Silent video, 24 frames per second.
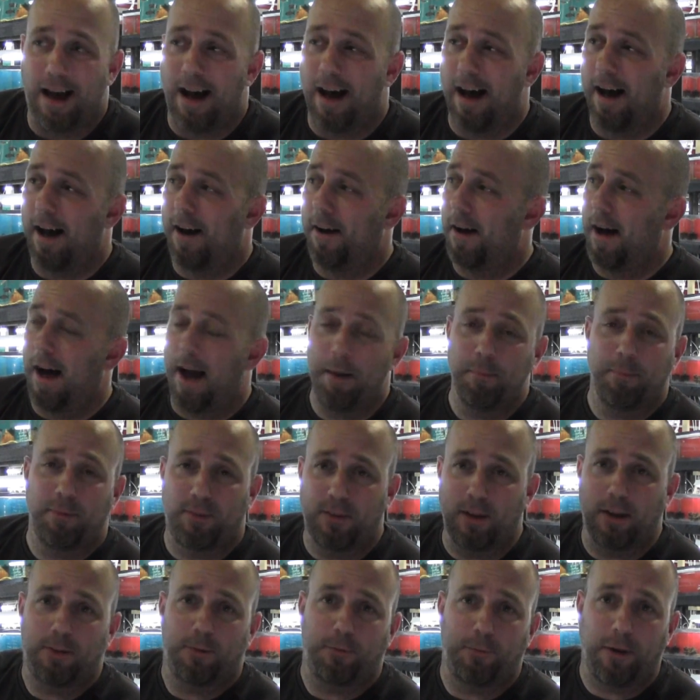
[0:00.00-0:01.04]
I'm
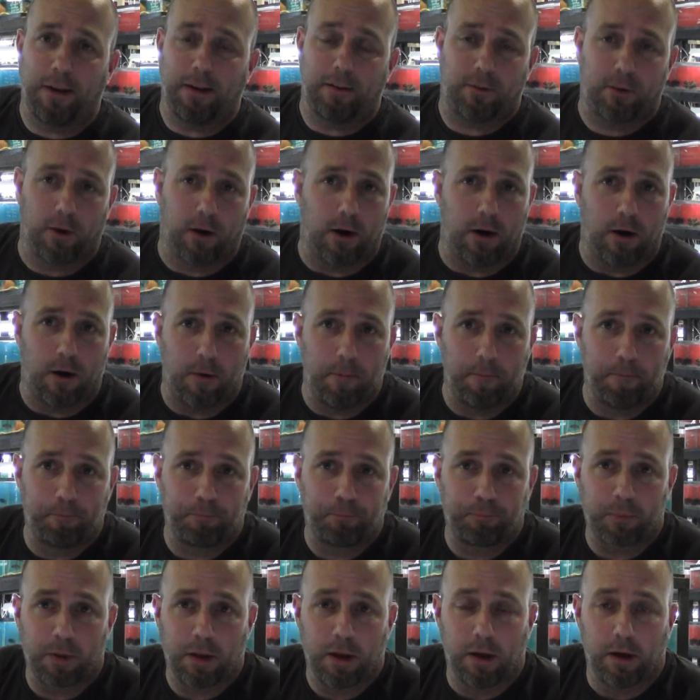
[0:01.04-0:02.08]
6 feet tall,
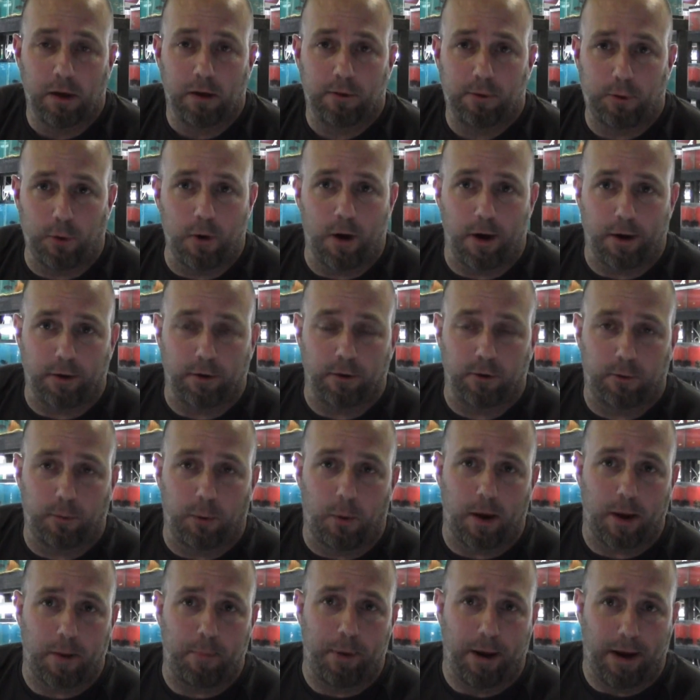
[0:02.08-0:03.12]

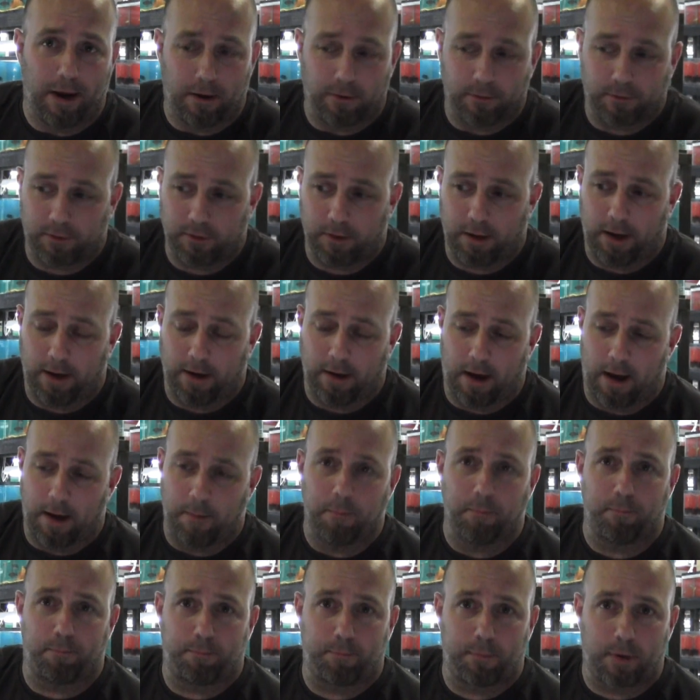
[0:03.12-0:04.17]
220 pounds, and
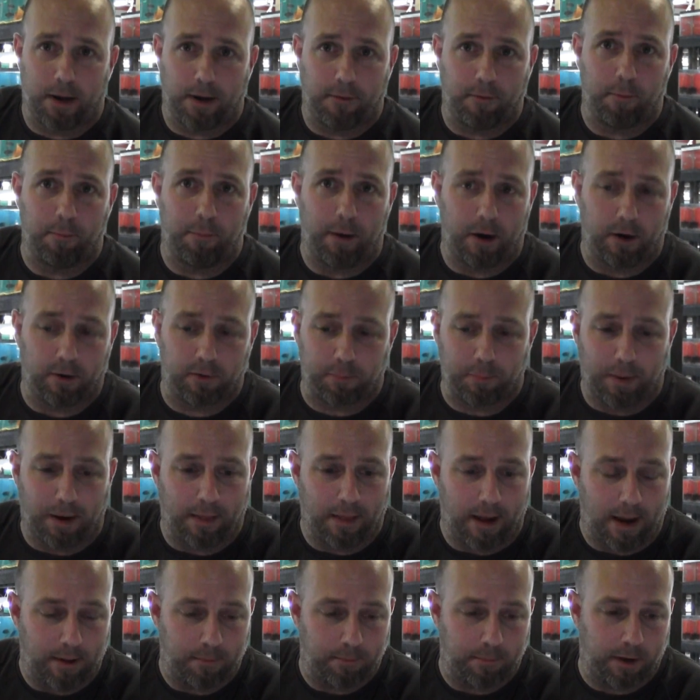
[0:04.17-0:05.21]
I'm kind of embarrassed by
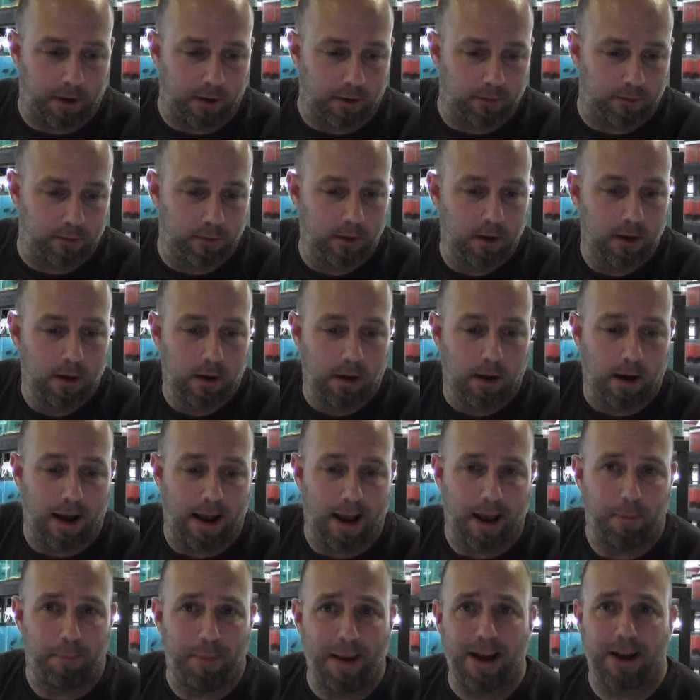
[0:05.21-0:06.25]
that because I
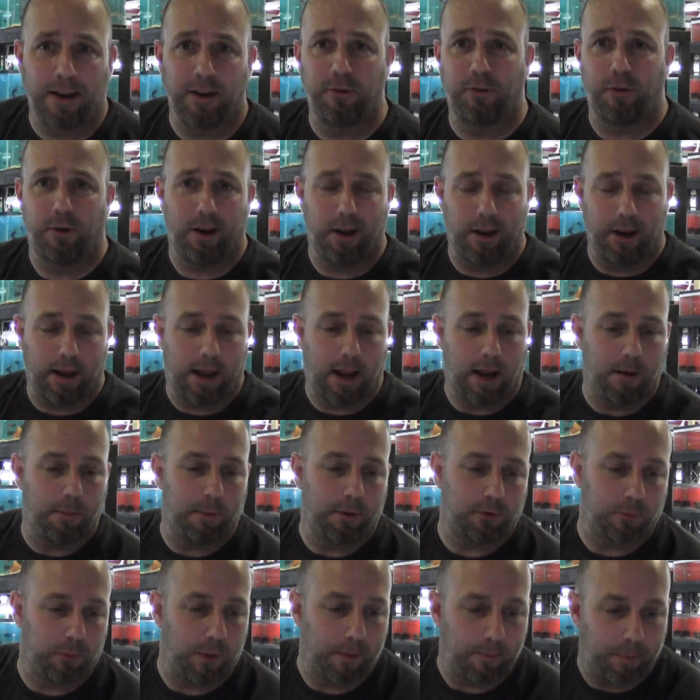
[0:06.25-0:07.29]
had a back injury and I gained a
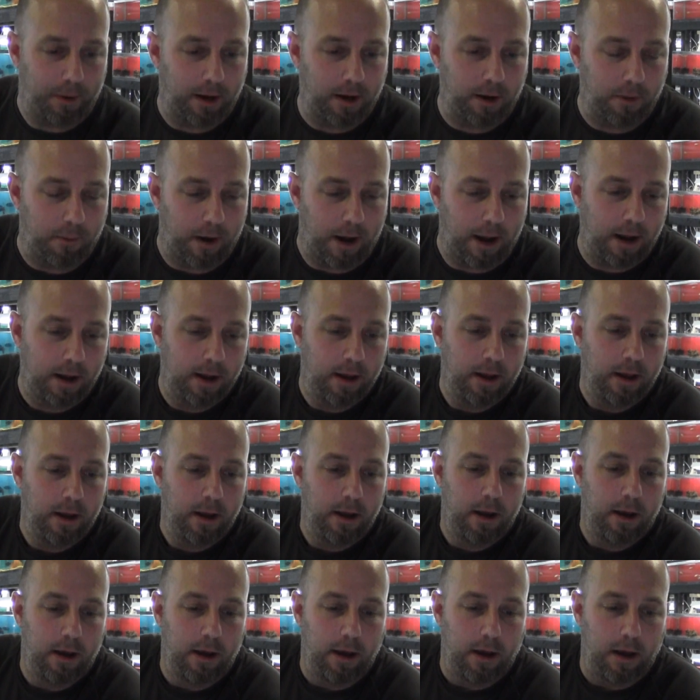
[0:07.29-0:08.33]
bunch of weight. But anyway,
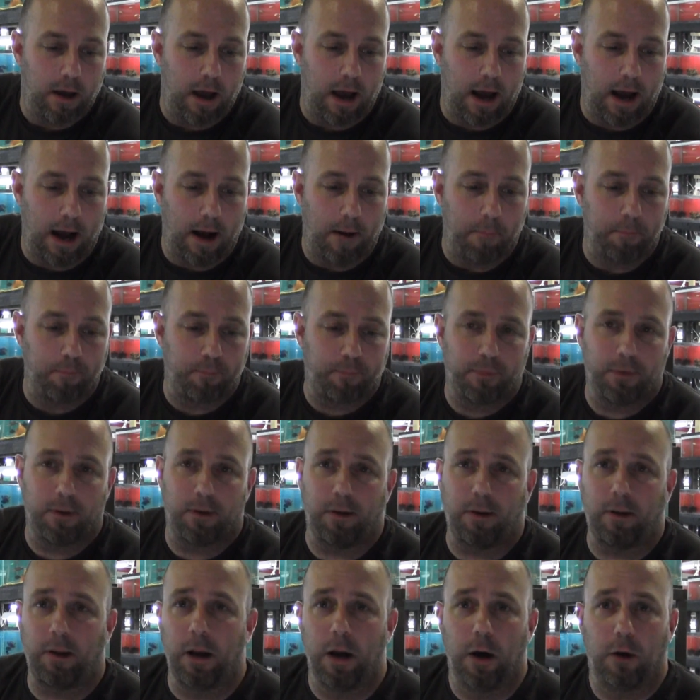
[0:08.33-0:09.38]

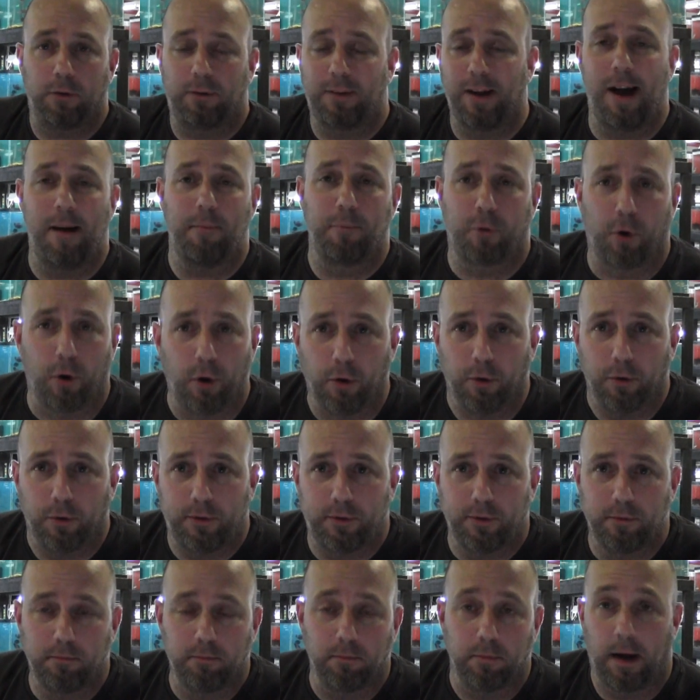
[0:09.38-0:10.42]
you know, Tom
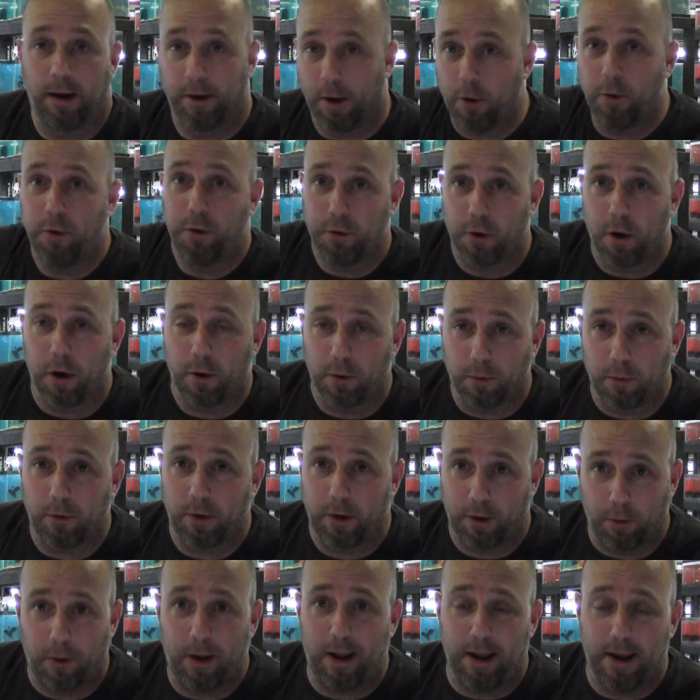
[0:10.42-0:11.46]
Cruise, I know you know
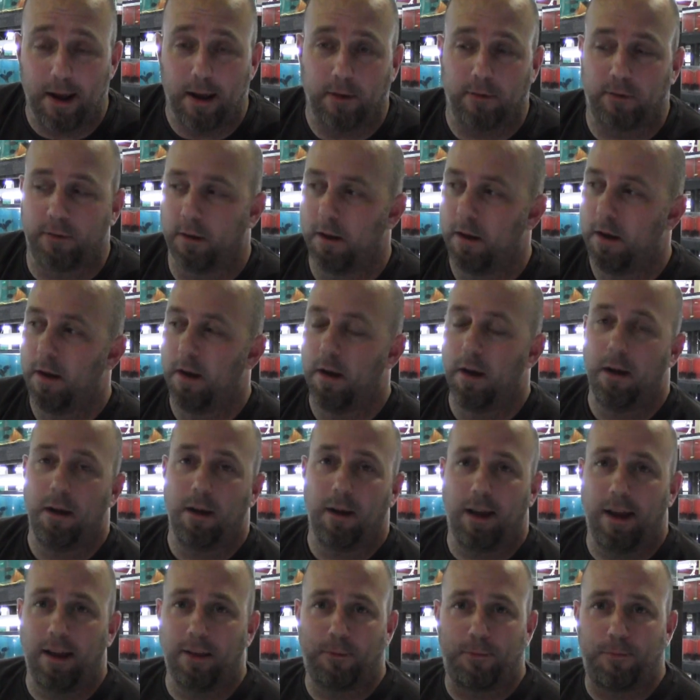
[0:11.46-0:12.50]
who he is
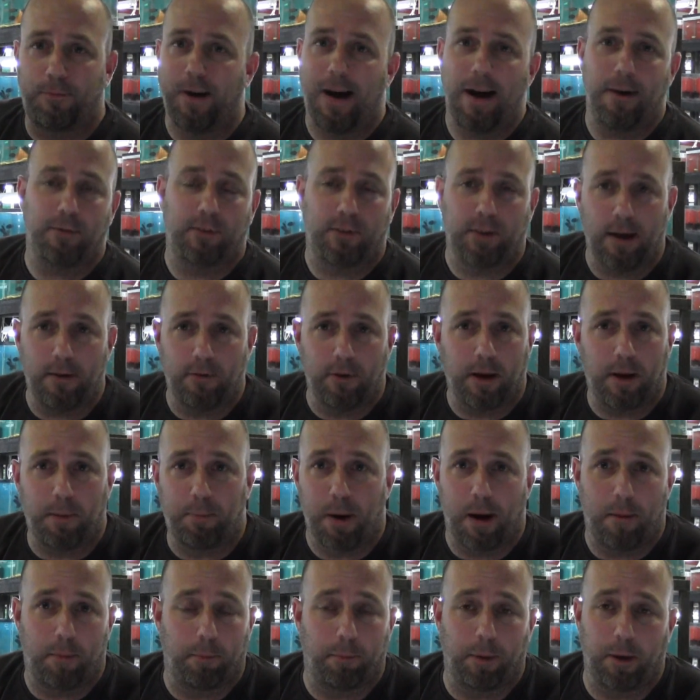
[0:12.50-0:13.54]
5'7", he
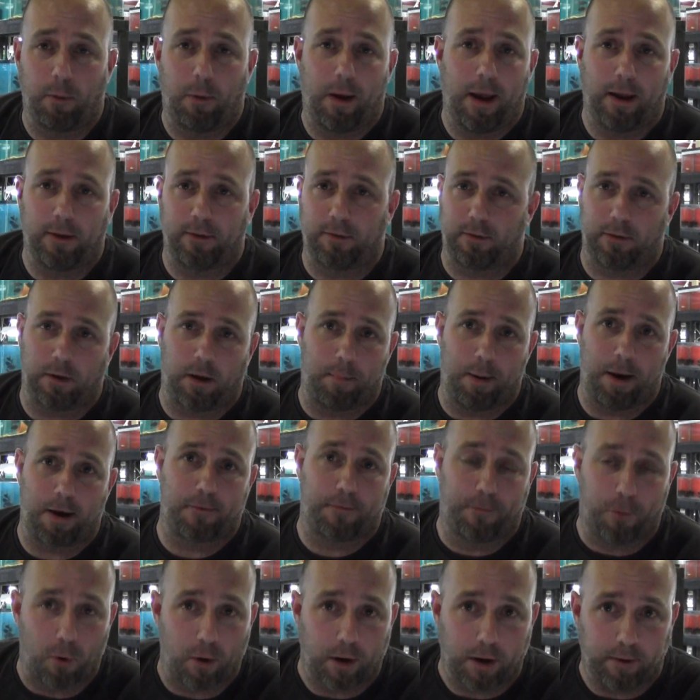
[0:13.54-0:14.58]
probably weighs a buck
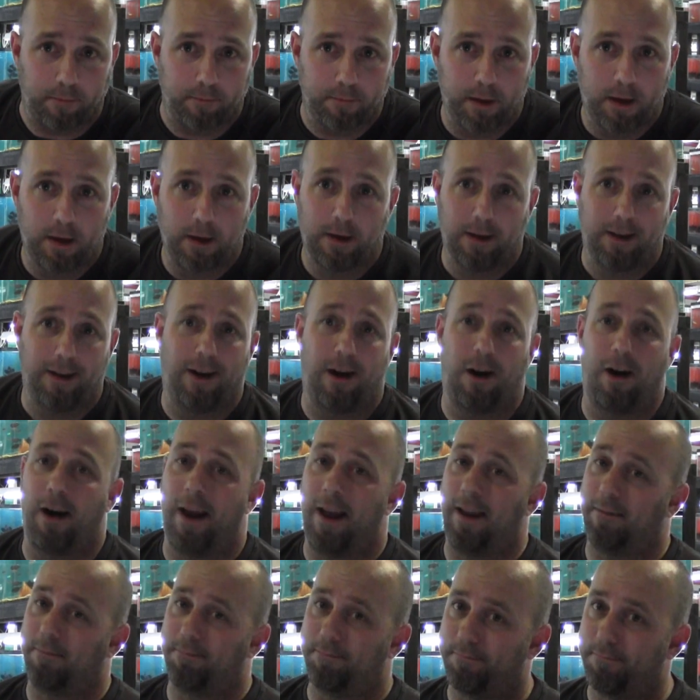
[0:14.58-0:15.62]
40. All
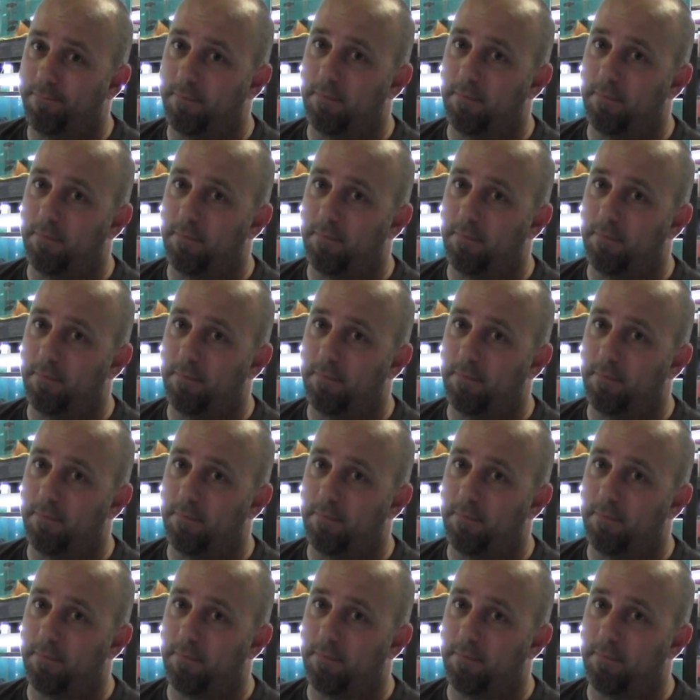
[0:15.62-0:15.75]
right?